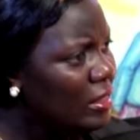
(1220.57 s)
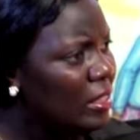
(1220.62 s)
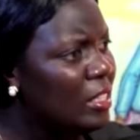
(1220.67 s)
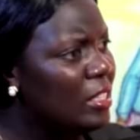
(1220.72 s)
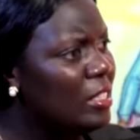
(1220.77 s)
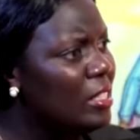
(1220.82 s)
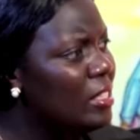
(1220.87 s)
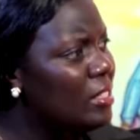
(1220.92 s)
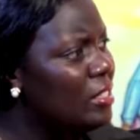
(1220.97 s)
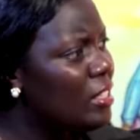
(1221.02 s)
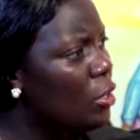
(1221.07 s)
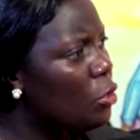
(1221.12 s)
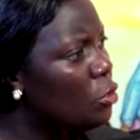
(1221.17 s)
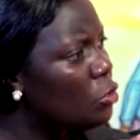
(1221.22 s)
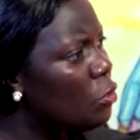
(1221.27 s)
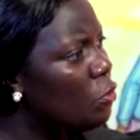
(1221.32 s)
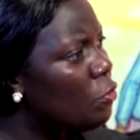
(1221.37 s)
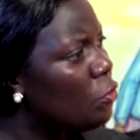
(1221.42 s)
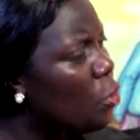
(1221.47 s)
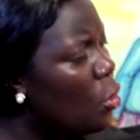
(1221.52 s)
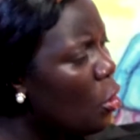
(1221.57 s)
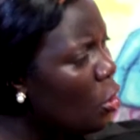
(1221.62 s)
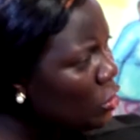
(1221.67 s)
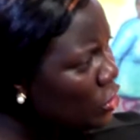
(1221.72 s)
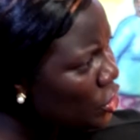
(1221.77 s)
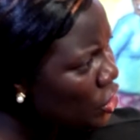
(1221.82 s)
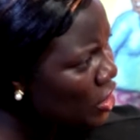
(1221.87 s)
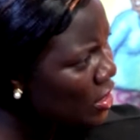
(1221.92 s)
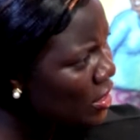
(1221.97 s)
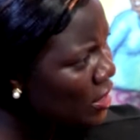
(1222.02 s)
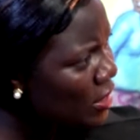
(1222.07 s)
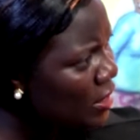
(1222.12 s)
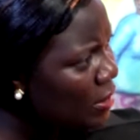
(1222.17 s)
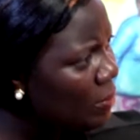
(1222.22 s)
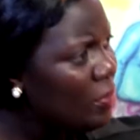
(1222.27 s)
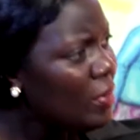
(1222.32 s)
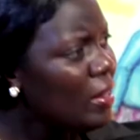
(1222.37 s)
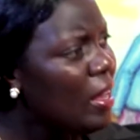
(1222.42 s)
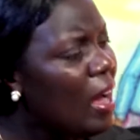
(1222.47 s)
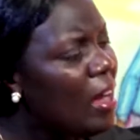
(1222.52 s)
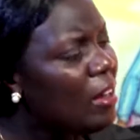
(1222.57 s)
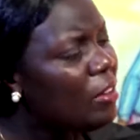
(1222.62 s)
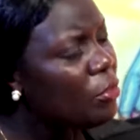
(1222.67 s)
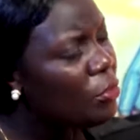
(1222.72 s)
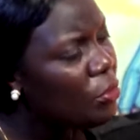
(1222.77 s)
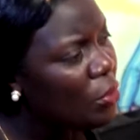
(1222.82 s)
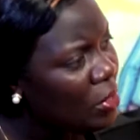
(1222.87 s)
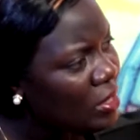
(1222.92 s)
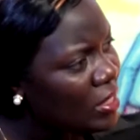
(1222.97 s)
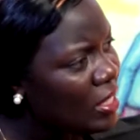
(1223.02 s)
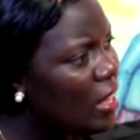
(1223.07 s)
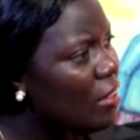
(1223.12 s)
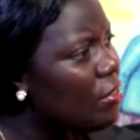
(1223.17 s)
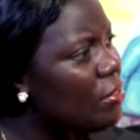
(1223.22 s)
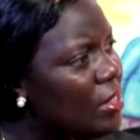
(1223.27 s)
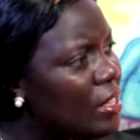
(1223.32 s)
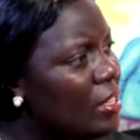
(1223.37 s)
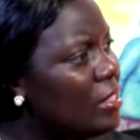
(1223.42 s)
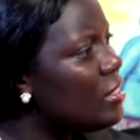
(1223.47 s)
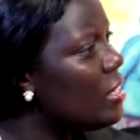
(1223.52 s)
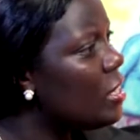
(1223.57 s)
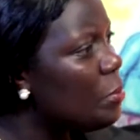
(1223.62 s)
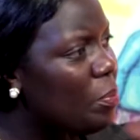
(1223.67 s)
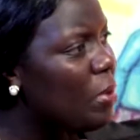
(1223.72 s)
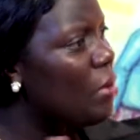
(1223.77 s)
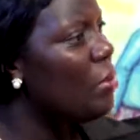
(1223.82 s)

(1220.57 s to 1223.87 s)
It needs a lot of coaching. And those are things that